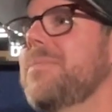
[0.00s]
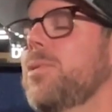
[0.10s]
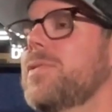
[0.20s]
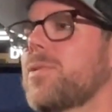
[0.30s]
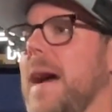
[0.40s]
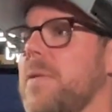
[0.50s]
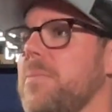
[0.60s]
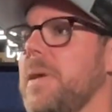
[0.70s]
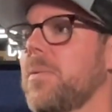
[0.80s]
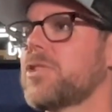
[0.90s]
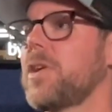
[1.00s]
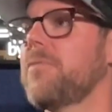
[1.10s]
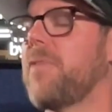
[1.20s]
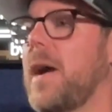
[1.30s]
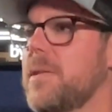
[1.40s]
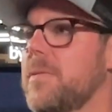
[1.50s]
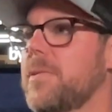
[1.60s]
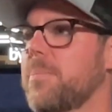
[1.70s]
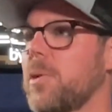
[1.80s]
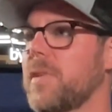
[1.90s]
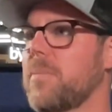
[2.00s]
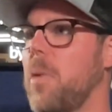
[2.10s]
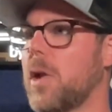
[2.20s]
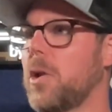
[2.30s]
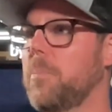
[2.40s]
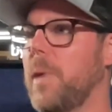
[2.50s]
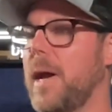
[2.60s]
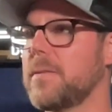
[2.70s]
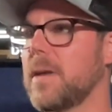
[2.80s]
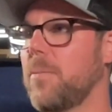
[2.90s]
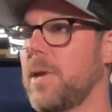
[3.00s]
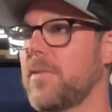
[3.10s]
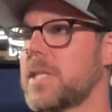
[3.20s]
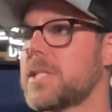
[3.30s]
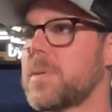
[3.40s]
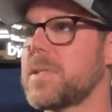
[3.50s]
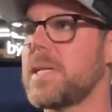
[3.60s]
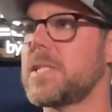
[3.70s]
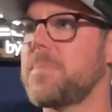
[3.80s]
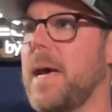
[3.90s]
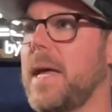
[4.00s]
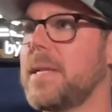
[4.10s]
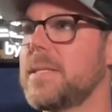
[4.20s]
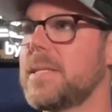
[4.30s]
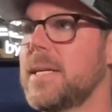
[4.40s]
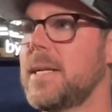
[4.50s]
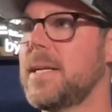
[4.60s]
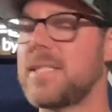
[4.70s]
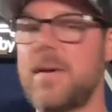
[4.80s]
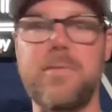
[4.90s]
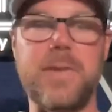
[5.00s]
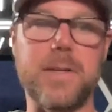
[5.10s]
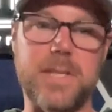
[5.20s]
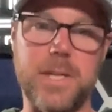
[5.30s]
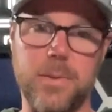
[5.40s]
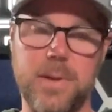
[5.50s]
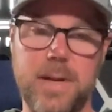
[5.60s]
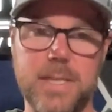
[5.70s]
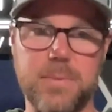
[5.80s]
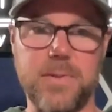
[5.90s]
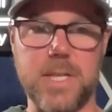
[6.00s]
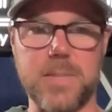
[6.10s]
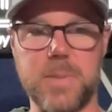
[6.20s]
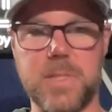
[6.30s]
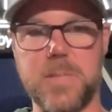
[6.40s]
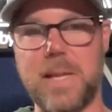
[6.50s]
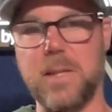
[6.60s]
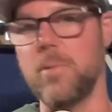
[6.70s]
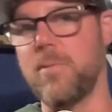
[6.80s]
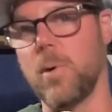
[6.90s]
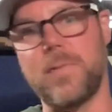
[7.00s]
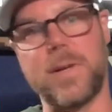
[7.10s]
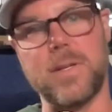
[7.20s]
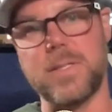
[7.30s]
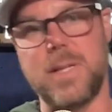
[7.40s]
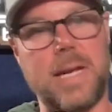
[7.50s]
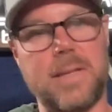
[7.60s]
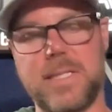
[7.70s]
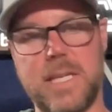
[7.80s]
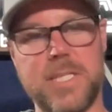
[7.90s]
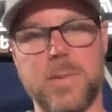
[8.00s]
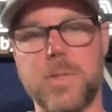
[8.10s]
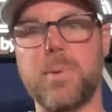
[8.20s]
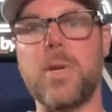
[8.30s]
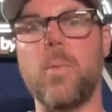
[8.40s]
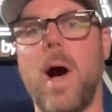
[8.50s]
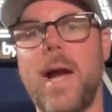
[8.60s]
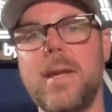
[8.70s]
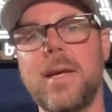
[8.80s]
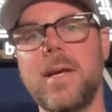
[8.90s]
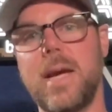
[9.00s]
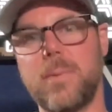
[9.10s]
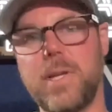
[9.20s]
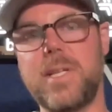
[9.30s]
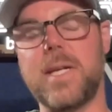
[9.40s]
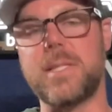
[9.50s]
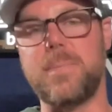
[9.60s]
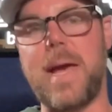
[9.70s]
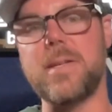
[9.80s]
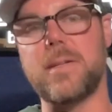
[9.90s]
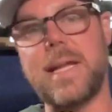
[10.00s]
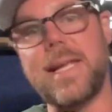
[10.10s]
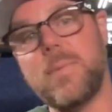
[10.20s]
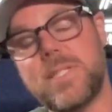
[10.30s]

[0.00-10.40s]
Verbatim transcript: moves around a bit. We're trying to find the, the perfect model, but we have customers that spend seven figures a year with us. We have customers that spend low four figures, and it's, it's so it's pretty yeah. wide. It really does depend on. And again, we